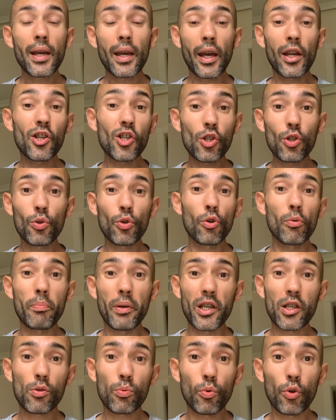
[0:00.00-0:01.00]
And just do your
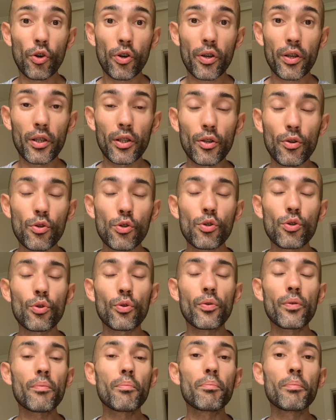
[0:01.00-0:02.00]
best work,
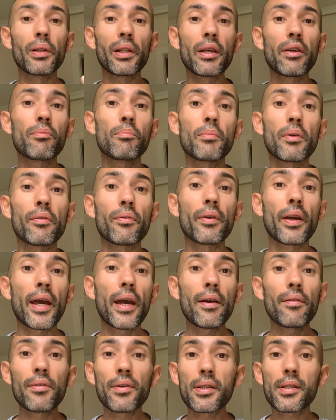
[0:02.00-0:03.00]
so believe me,
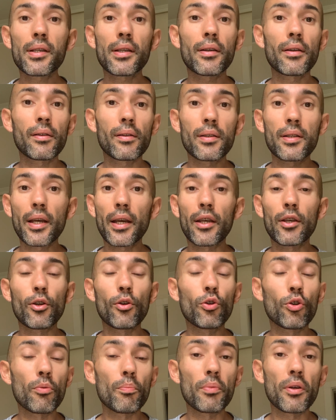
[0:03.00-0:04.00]
every single day you're
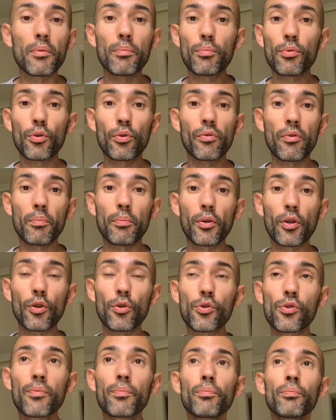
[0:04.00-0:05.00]
gonna be improving,
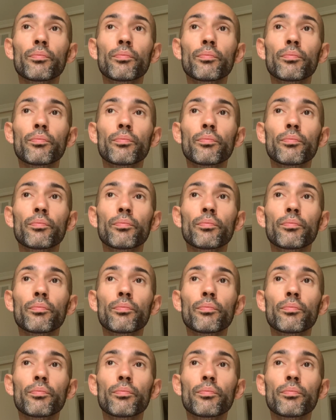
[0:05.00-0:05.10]
because